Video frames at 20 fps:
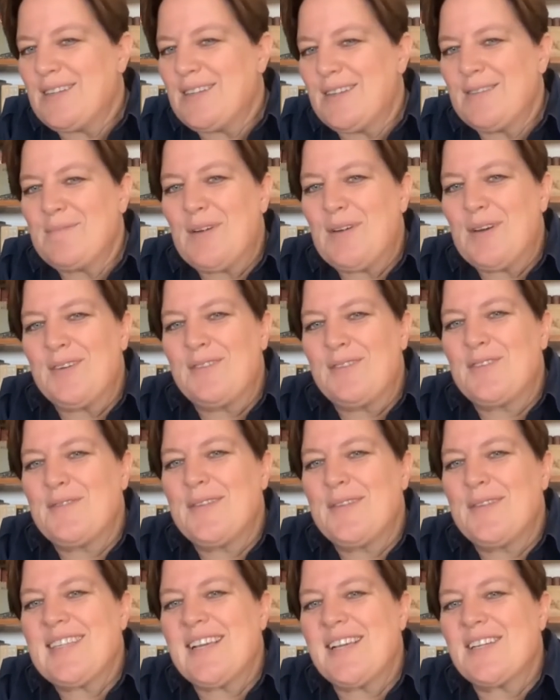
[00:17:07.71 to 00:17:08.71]
on bottle
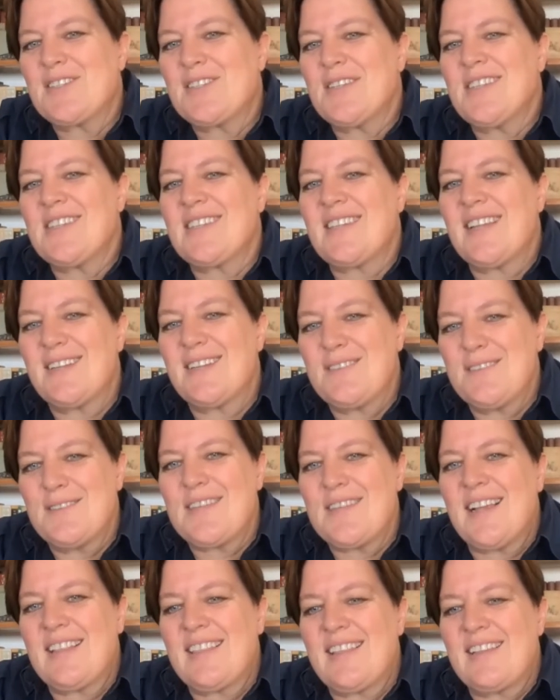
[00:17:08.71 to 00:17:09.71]
fermentations. They do
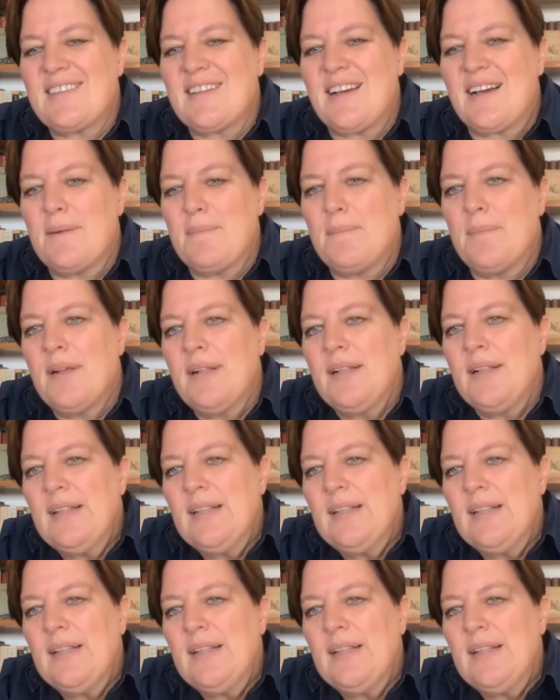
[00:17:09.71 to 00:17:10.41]
take their time.